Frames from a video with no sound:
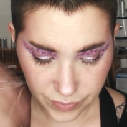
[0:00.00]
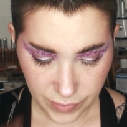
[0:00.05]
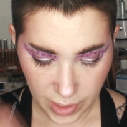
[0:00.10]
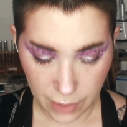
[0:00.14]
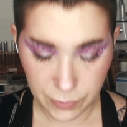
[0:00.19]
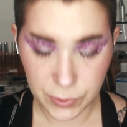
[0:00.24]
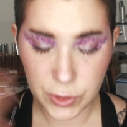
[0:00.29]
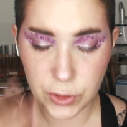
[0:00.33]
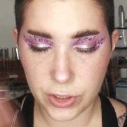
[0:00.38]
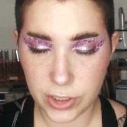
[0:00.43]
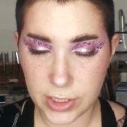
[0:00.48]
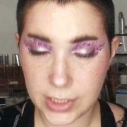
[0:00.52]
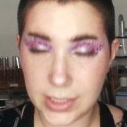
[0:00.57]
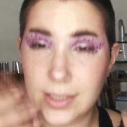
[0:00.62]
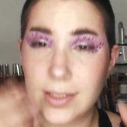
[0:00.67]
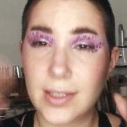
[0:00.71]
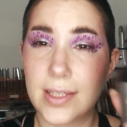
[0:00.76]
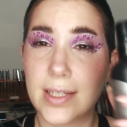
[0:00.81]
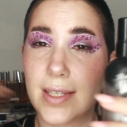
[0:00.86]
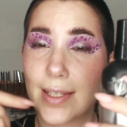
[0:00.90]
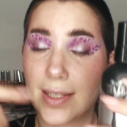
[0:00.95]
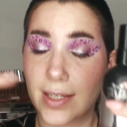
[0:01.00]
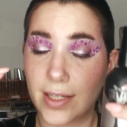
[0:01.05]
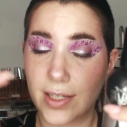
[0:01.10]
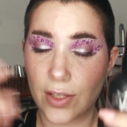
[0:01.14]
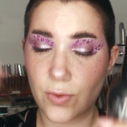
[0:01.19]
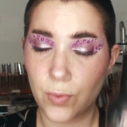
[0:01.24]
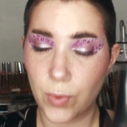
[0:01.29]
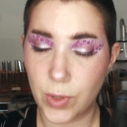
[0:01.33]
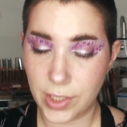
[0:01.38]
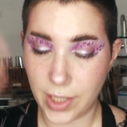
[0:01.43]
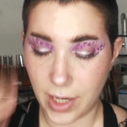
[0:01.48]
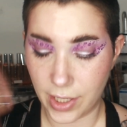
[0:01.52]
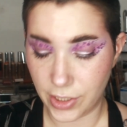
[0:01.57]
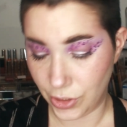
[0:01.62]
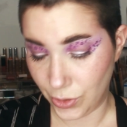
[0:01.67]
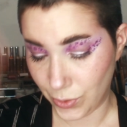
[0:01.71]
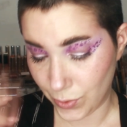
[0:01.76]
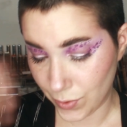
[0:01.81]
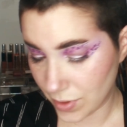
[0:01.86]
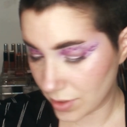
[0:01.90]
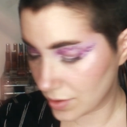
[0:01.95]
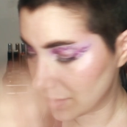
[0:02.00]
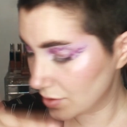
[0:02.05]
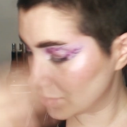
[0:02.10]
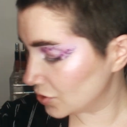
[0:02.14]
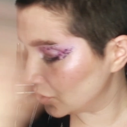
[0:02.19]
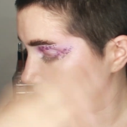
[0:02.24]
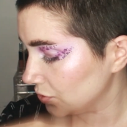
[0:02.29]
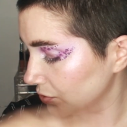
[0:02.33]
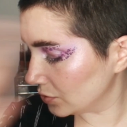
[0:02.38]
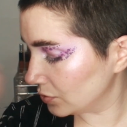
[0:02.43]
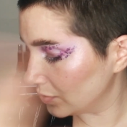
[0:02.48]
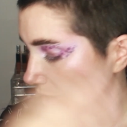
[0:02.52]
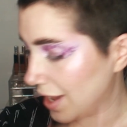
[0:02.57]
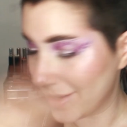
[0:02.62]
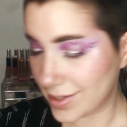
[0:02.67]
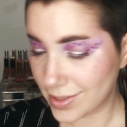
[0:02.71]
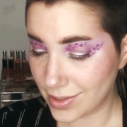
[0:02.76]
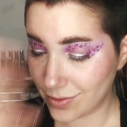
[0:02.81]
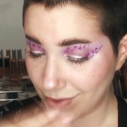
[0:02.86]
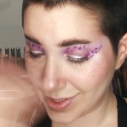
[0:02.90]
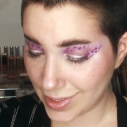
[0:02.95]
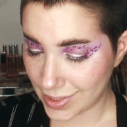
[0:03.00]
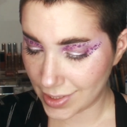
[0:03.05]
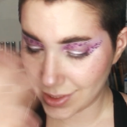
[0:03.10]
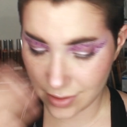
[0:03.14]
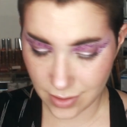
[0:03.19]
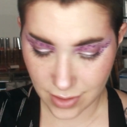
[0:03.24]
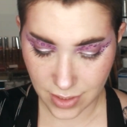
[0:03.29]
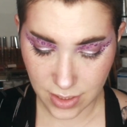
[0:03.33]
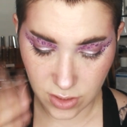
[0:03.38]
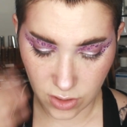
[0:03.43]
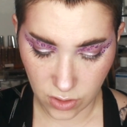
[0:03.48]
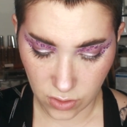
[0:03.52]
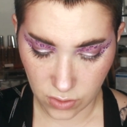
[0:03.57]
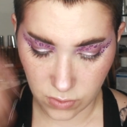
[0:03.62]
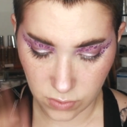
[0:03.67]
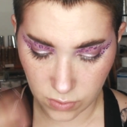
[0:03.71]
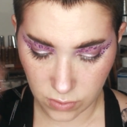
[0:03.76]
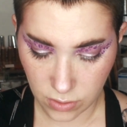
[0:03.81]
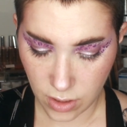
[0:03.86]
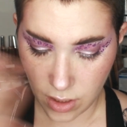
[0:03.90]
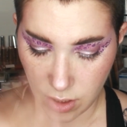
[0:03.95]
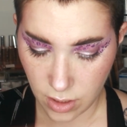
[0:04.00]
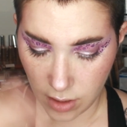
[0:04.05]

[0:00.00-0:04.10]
After all, this is what I use to activate it, so